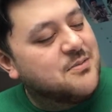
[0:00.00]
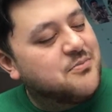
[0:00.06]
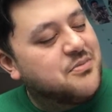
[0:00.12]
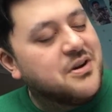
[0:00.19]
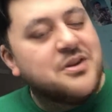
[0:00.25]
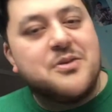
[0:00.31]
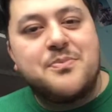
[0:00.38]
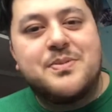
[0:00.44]

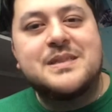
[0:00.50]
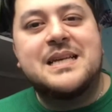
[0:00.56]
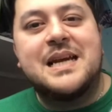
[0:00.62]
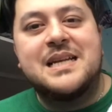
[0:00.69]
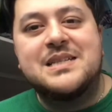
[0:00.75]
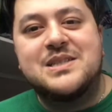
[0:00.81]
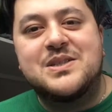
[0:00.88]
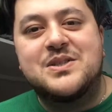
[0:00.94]
pretty good
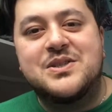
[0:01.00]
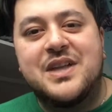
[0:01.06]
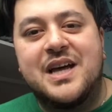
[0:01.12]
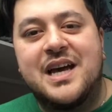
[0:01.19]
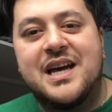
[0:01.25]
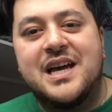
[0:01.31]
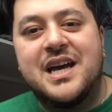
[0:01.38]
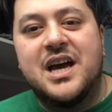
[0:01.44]
potential
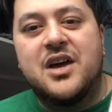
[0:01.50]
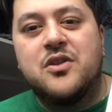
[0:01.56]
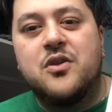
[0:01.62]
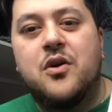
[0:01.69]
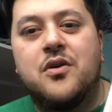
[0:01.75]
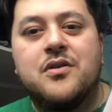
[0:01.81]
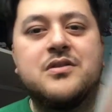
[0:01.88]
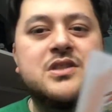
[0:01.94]
there.
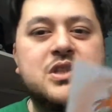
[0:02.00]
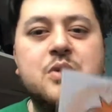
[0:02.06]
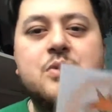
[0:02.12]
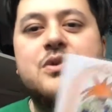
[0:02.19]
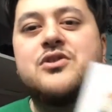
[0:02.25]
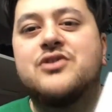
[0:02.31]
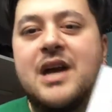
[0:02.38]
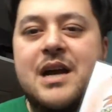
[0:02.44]
Not
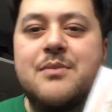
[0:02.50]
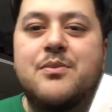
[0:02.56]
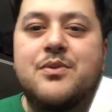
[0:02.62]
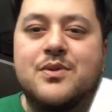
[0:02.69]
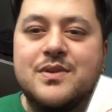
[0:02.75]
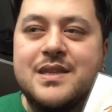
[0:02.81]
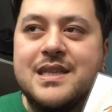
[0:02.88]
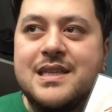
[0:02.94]
do a Dragon
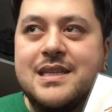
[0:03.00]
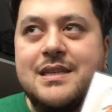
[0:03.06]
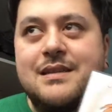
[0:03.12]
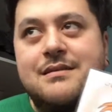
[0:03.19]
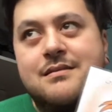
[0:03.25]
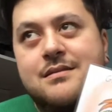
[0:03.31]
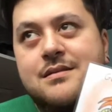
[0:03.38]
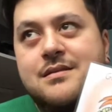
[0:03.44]
Ball
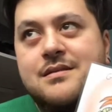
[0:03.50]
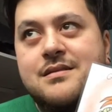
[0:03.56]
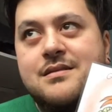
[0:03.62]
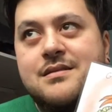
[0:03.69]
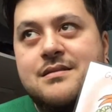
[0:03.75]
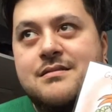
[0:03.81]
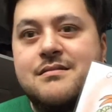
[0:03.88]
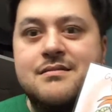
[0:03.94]
Z
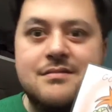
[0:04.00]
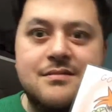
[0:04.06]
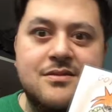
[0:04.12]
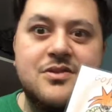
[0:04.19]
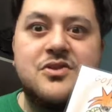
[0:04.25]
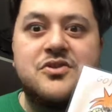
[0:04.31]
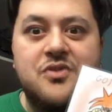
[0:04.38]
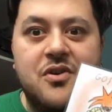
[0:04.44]

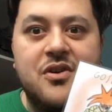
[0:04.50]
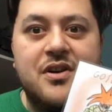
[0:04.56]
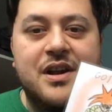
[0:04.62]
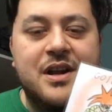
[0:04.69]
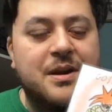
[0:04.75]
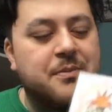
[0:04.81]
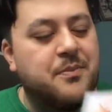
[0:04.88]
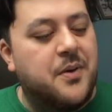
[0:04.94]

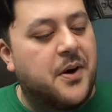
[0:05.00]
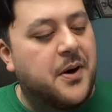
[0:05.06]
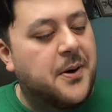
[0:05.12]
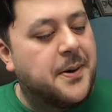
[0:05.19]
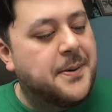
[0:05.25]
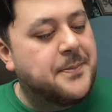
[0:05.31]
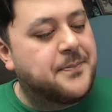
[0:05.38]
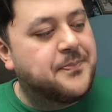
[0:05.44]
drawing, but